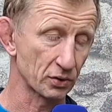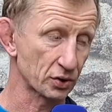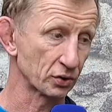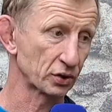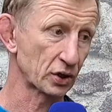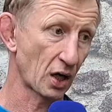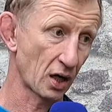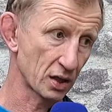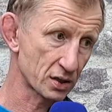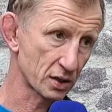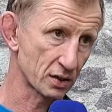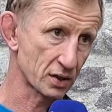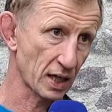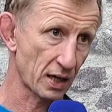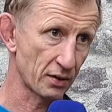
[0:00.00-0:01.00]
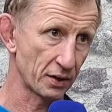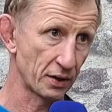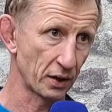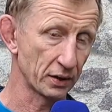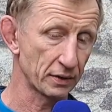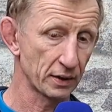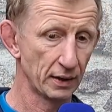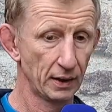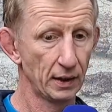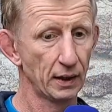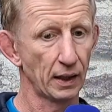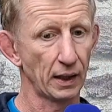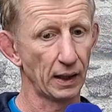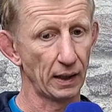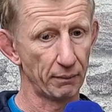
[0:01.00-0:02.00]
So Scarlets on Saturday night,
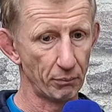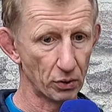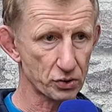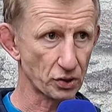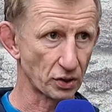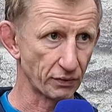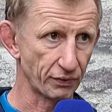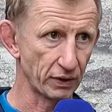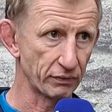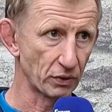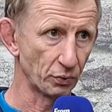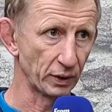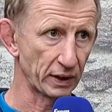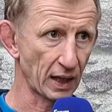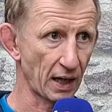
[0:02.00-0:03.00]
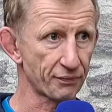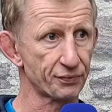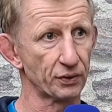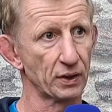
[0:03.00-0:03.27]
Munster to Viva the week after.